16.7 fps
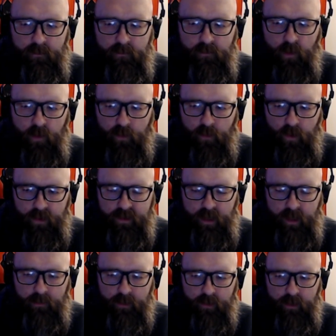report
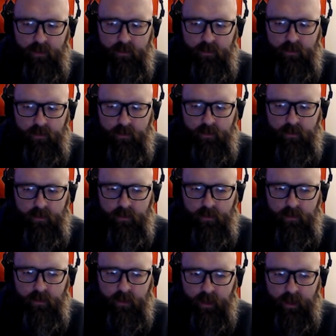template
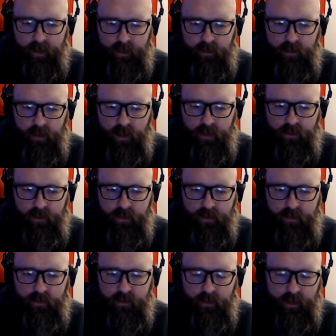like the
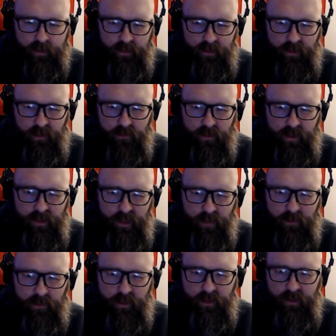
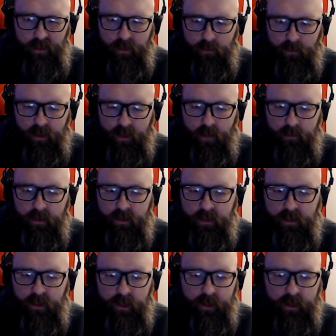PJPT, the
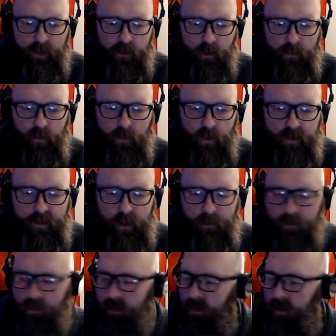PNPT, you get a report
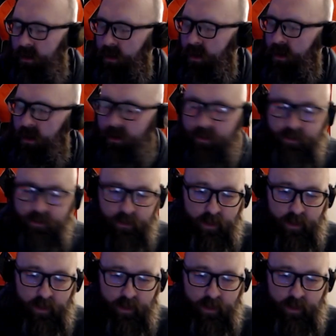template. So